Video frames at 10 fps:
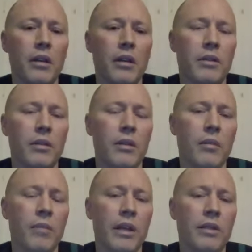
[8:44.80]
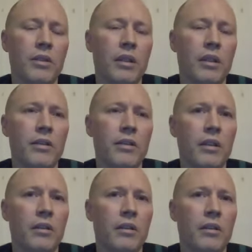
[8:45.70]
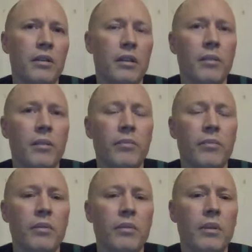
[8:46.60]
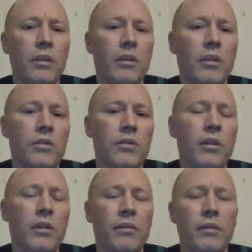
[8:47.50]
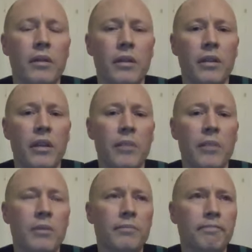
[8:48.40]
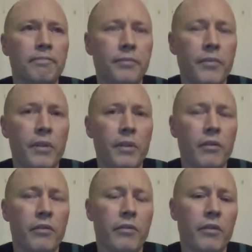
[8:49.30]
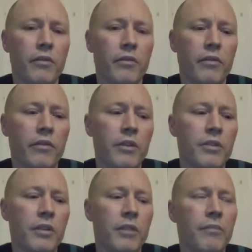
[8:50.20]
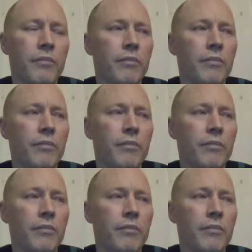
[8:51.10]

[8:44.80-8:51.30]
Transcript: the, the main selector um, alongside uh, the captain of, of the first team.